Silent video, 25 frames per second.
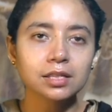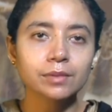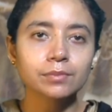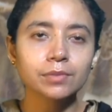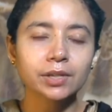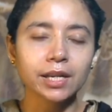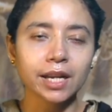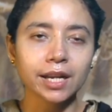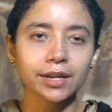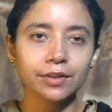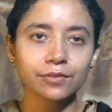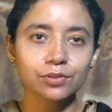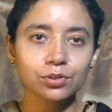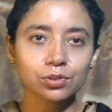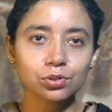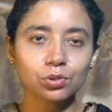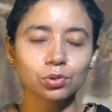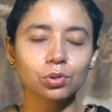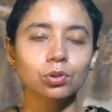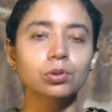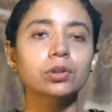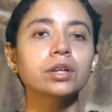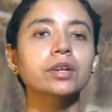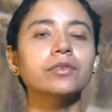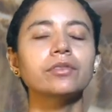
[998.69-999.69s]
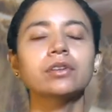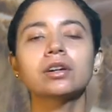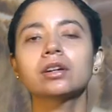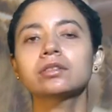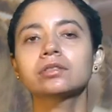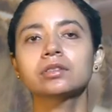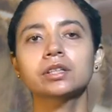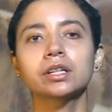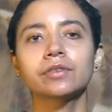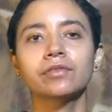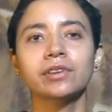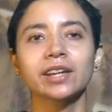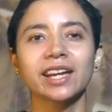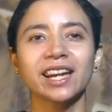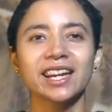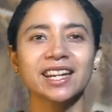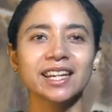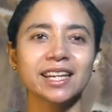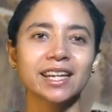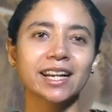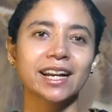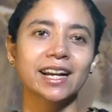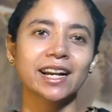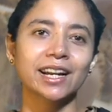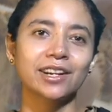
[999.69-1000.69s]
some kind of story without giving
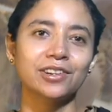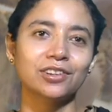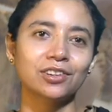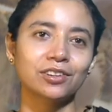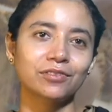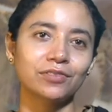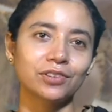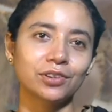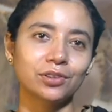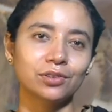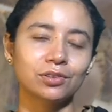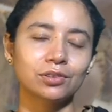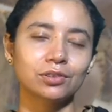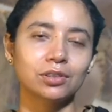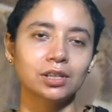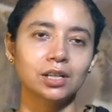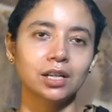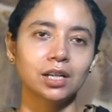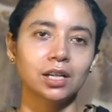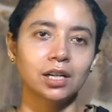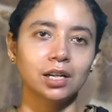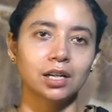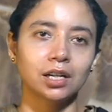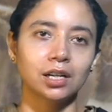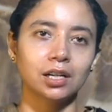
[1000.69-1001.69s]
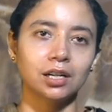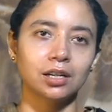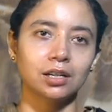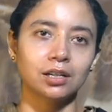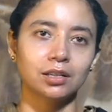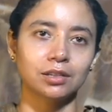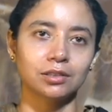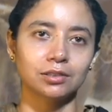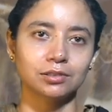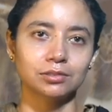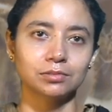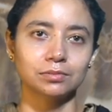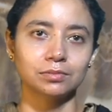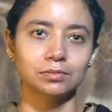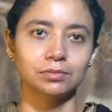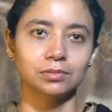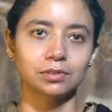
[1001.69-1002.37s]
any kind of you know uh,